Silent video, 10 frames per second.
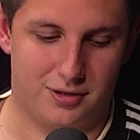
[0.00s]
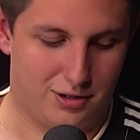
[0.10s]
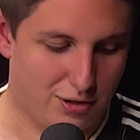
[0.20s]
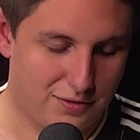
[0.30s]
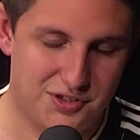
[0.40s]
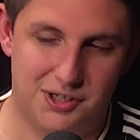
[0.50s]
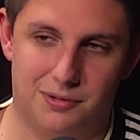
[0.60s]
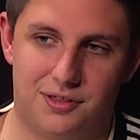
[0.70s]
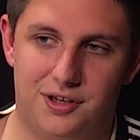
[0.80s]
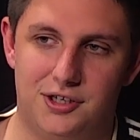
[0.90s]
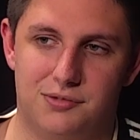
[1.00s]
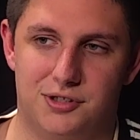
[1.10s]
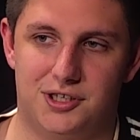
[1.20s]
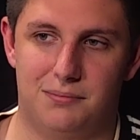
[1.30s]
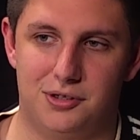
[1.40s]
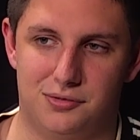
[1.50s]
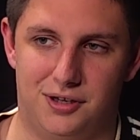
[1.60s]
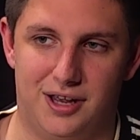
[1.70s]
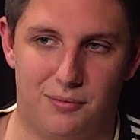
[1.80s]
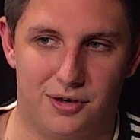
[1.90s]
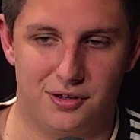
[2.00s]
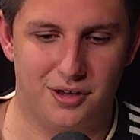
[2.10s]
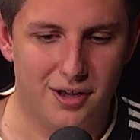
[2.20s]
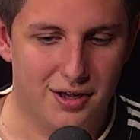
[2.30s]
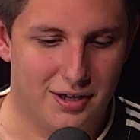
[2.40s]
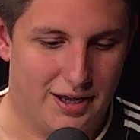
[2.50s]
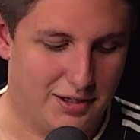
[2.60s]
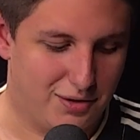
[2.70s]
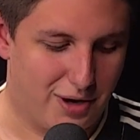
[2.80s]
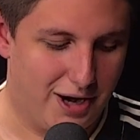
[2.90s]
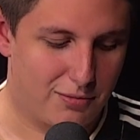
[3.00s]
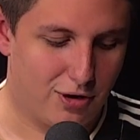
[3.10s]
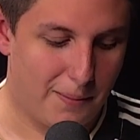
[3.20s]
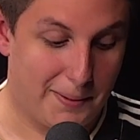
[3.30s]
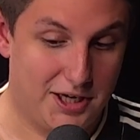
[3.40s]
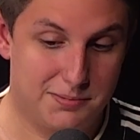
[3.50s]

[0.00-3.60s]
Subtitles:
a lot of similar things were said between that one and the Graham Wright piece.